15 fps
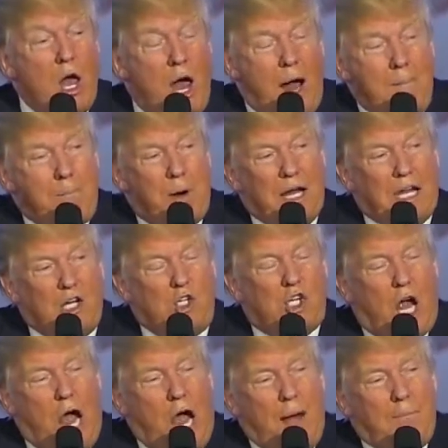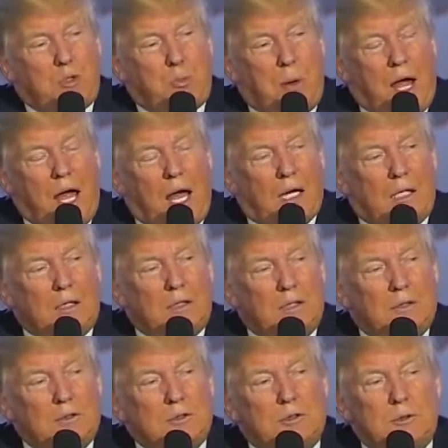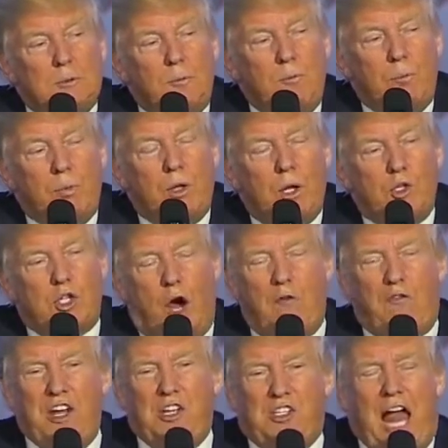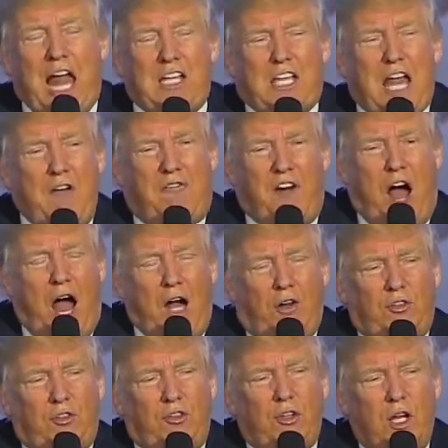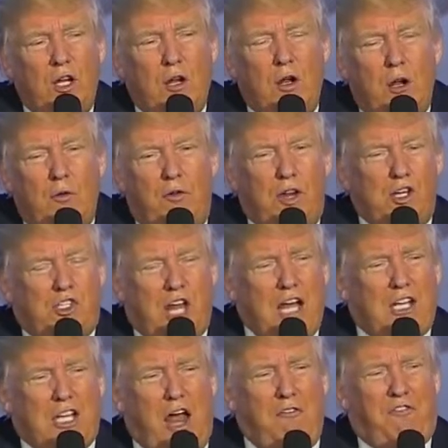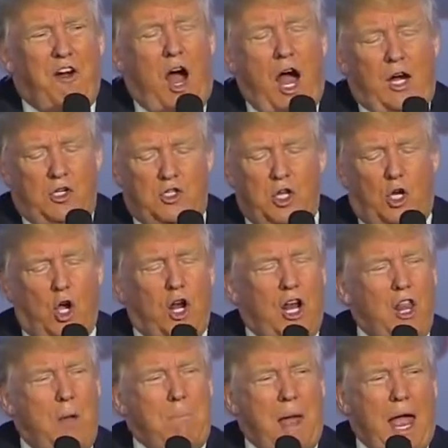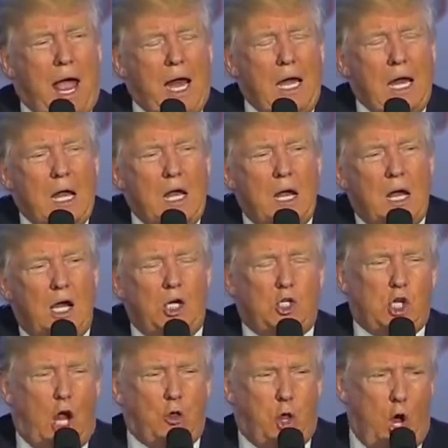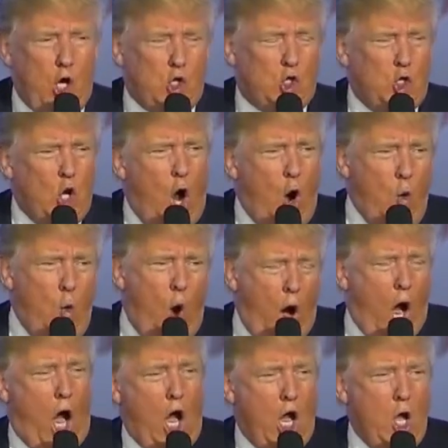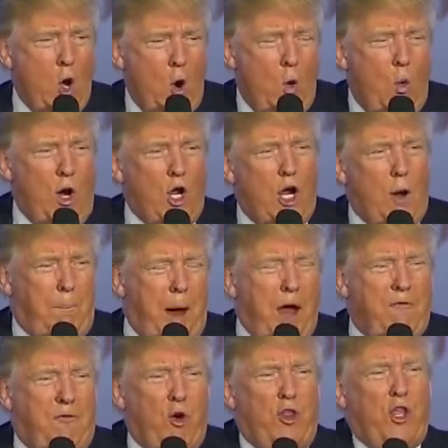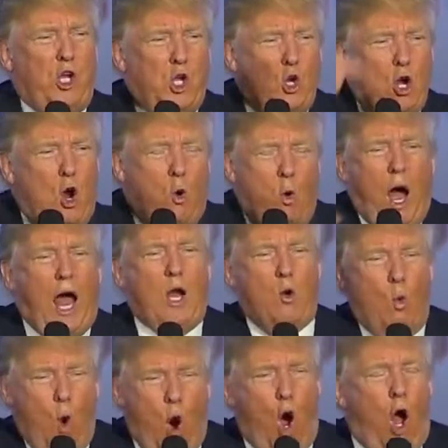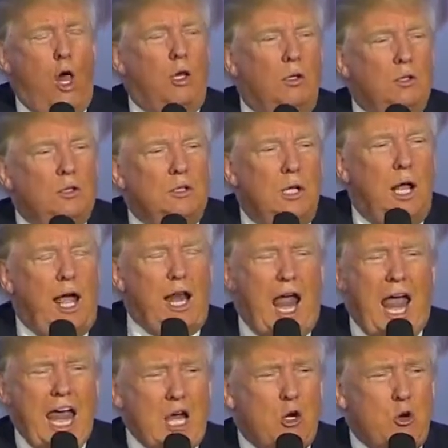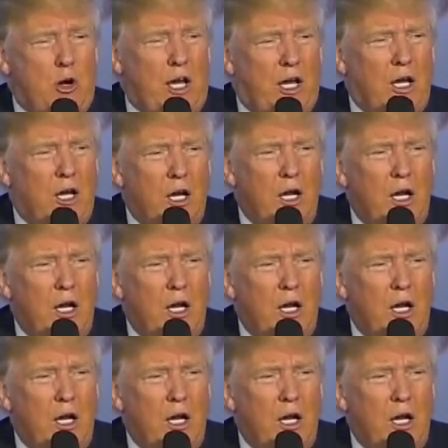I'm bringing jobs back. So Vicente Fox, the good and the bad, he said, there's no way we're going to pay for the you-know-what wall. And angry.